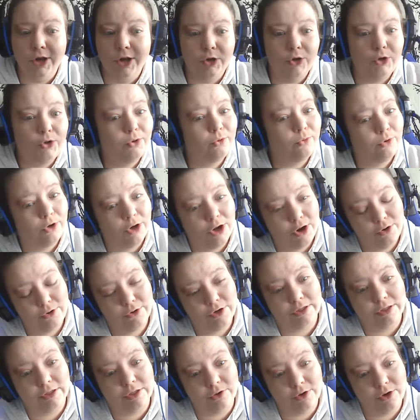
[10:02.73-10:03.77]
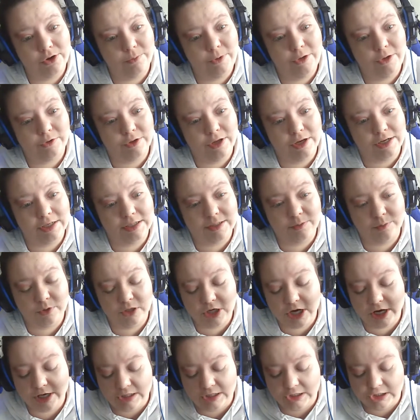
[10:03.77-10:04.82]
you know that they're going to be thinking some
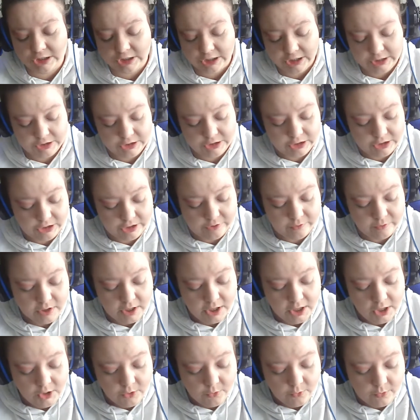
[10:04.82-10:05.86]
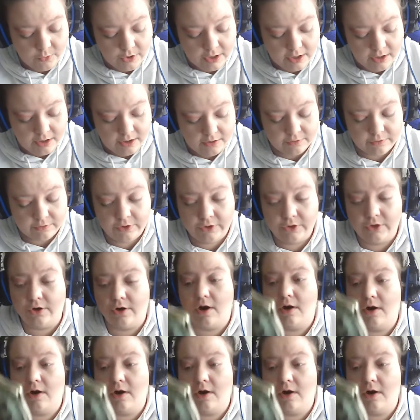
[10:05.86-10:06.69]
shady shit too while you're